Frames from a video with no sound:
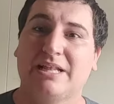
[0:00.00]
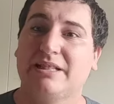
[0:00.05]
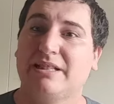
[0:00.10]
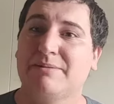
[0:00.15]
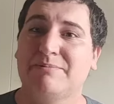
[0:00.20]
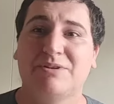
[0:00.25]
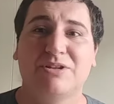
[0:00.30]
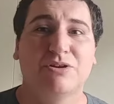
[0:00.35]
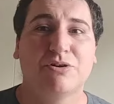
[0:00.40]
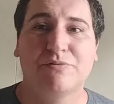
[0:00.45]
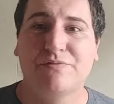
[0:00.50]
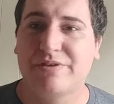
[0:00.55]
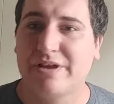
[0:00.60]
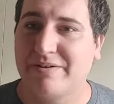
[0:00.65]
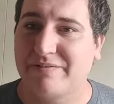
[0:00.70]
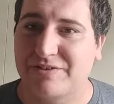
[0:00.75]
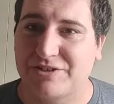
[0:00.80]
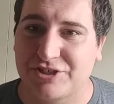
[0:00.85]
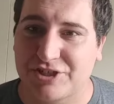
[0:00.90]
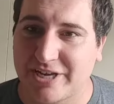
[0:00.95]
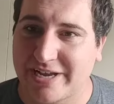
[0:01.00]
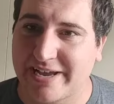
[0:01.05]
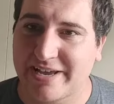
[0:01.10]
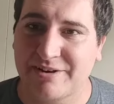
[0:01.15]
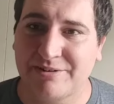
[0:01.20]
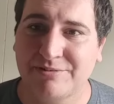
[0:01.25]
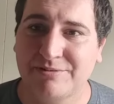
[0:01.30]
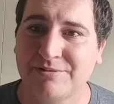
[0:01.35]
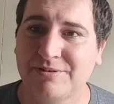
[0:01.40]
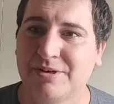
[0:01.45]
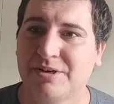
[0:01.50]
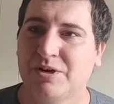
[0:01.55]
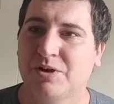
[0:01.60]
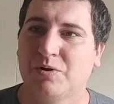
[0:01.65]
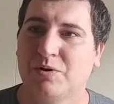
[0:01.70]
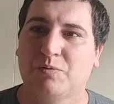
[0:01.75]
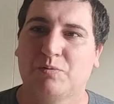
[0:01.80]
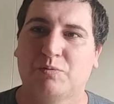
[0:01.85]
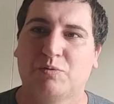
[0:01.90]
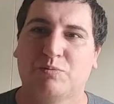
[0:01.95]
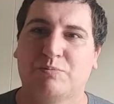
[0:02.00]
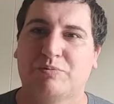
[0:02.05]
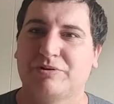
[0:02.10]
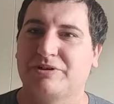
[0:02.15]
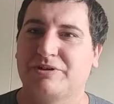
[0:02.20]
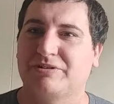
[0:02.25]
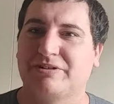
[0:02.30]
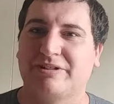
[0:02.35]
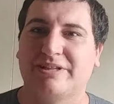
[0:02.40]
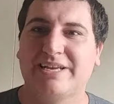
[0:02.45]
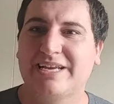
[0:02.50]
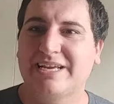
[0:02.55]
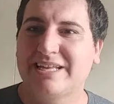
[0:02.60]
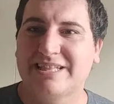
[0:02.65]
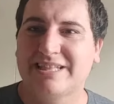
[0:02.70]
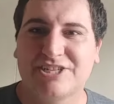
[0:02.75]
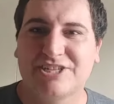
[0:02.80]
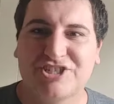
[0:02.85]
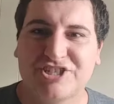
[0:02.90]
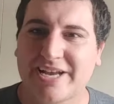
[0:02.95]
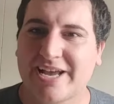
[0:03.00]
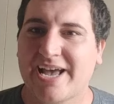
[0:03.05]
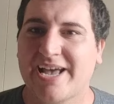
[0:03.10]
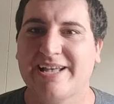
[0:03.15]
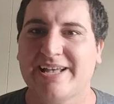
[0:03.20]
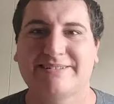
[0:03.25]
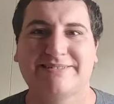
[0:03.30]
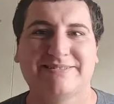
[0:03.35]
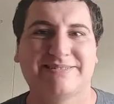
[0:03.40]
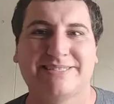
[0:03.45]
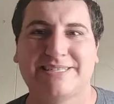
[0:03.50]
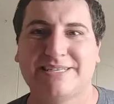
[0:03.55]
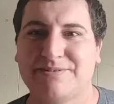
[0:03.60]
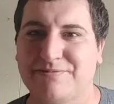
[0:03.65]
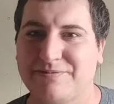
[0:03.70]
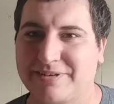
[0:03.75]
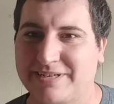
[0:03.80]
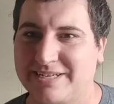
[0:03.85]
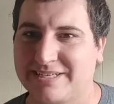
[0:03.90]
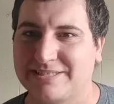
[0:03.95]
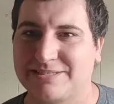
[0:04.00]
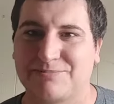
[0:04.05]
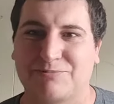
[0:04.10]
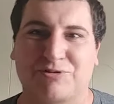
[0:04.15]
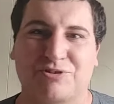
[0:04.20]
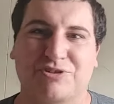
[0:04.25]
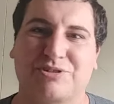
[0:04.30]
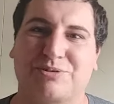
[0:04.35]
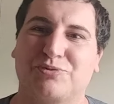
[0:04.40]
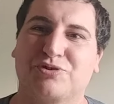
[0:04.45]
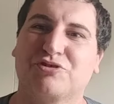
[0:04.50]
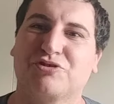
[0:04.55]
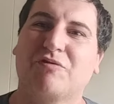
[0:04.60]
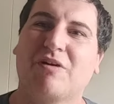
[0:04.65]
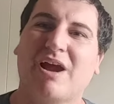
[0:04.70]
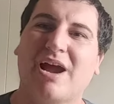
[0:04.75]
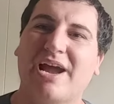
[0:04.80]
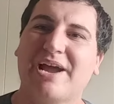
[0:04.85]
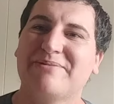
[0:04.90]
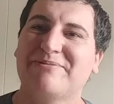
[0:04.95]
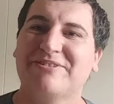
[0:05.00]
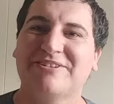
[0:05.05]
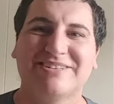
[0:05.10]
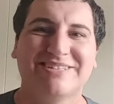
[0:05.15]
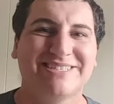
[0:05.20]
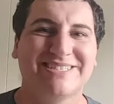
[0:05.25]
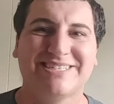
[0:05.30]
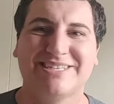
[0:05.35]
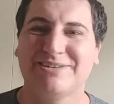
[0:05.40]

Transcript: Let me know if you have a channel. We'll put your link in the chat, see if we get some more subscribers.